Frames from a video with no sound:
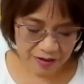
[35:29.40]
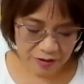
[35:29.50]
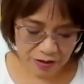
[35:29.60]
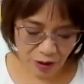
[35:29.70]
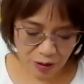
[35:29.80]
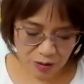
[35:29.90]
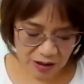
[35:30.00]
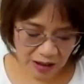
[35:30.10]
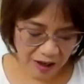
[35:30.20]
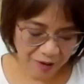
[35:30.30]
so
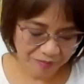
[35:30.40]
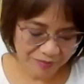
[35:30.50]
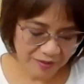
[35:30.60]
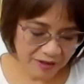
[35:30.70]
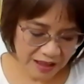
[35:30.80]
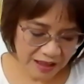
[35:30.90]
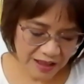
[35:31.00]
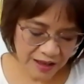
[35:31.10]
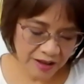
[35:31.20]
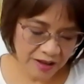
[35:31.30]

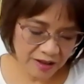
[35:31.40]
the